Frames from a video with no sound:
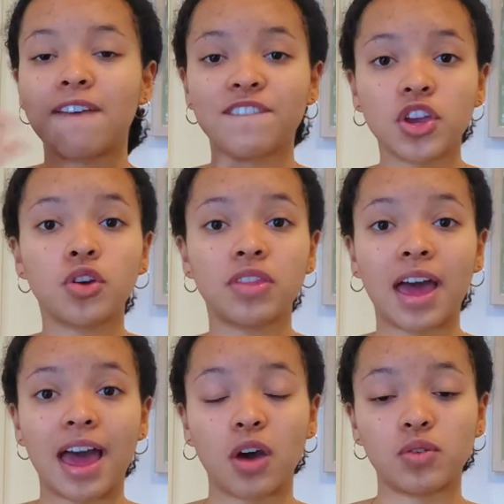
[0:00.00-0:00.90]
figure that
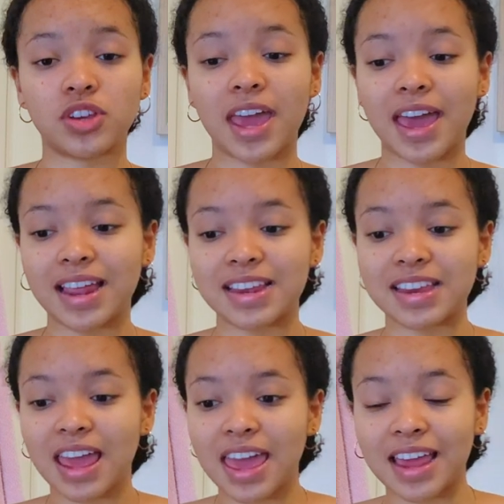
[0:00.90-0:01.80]
out, and
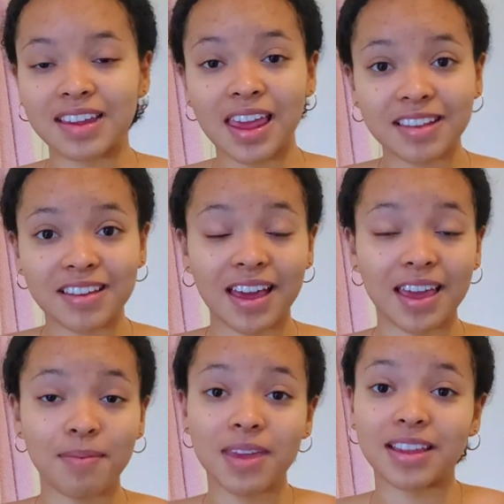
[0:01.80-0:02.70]
it takes
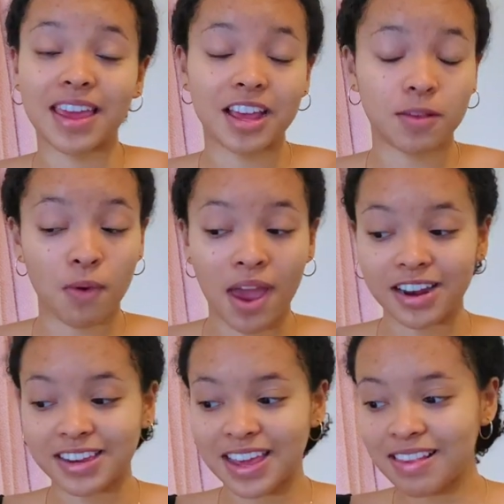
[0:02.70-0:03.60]
time, it takes
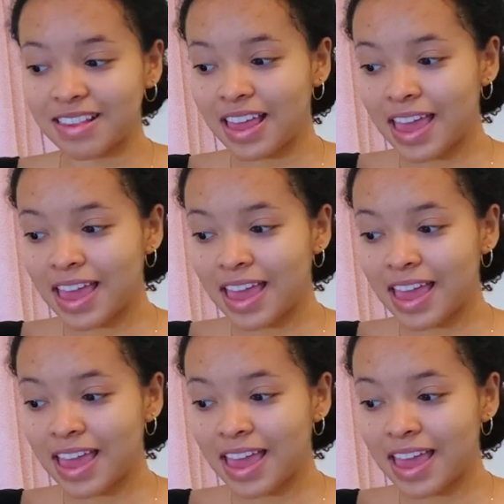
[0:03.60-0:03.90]
practice,